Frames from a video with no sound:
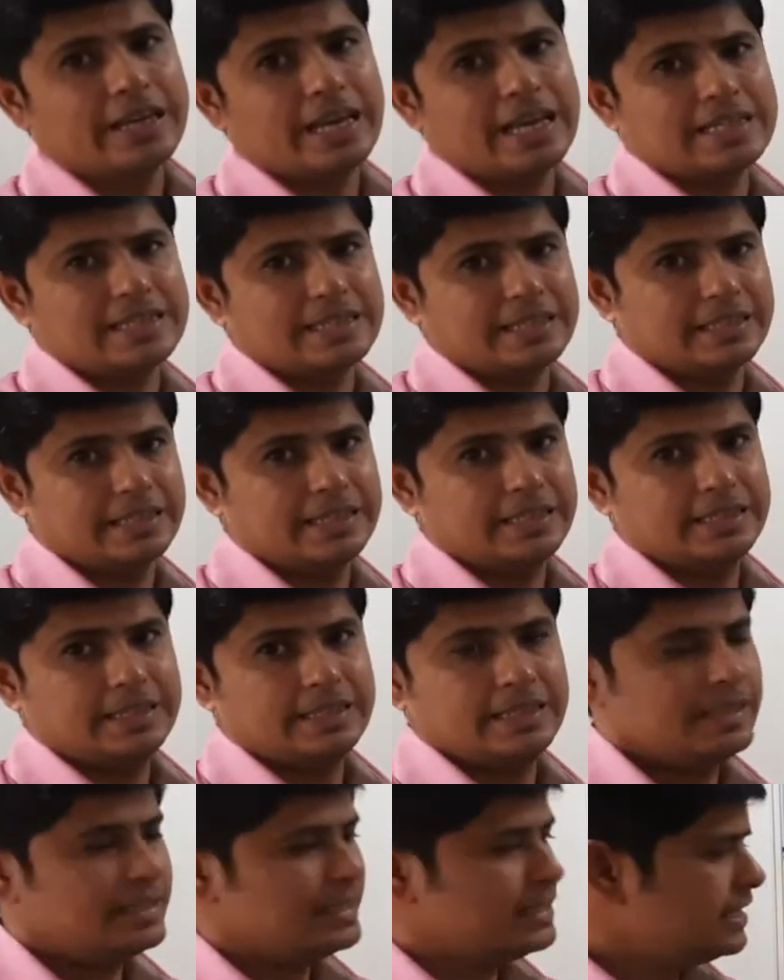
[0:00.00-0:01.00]
acid,
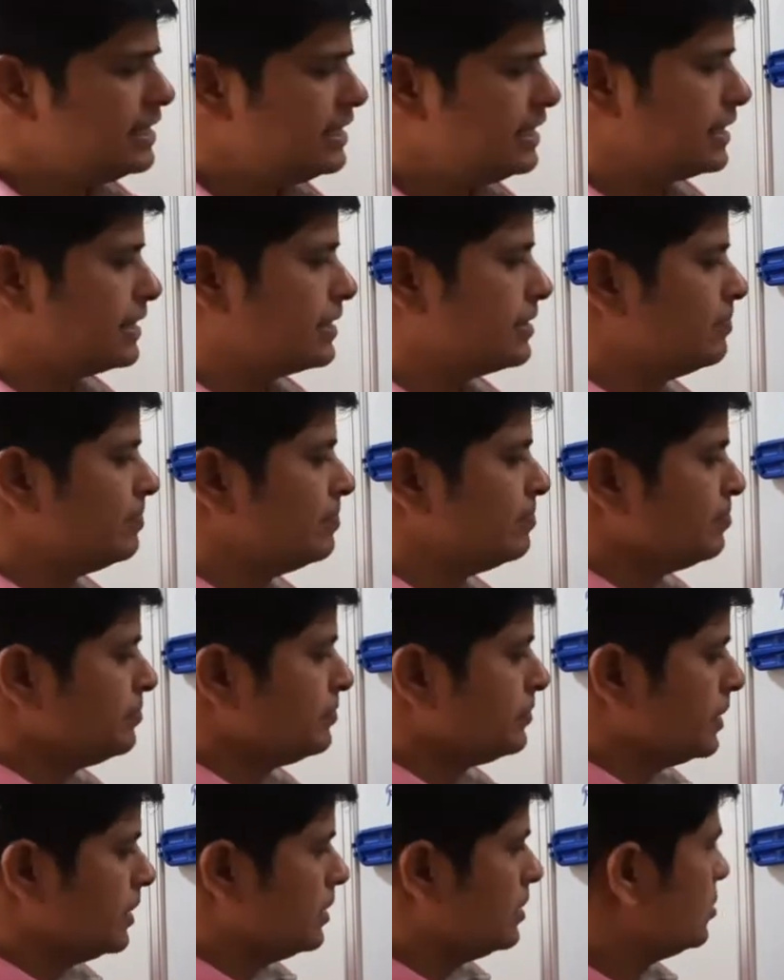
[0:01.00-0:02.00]
isn't it?
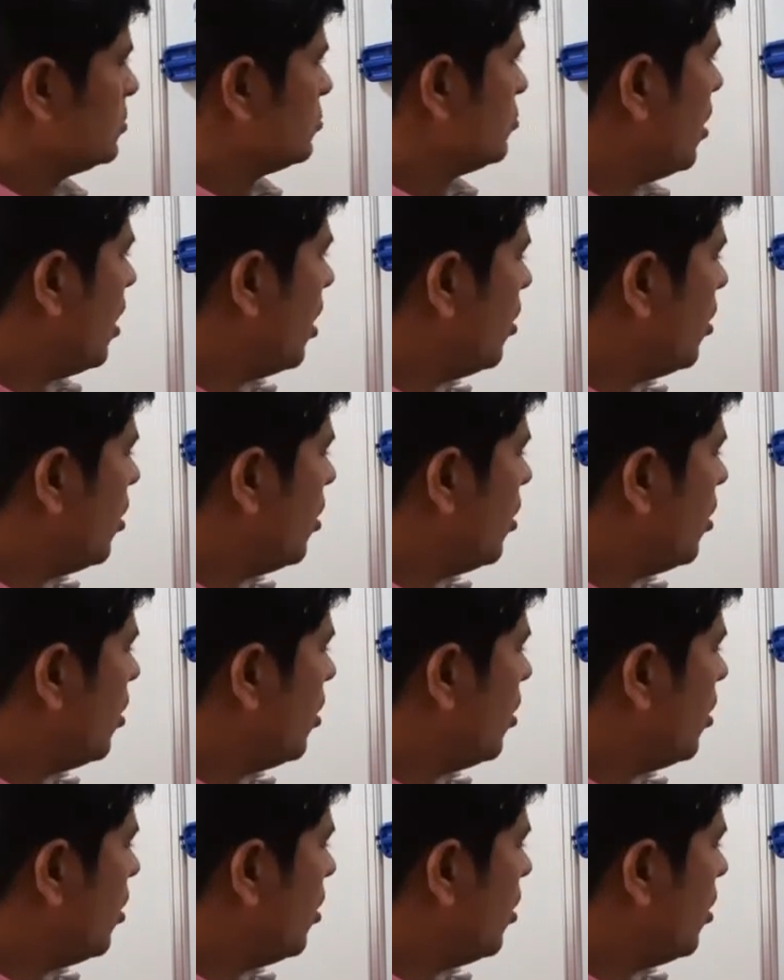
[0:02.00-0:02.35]
So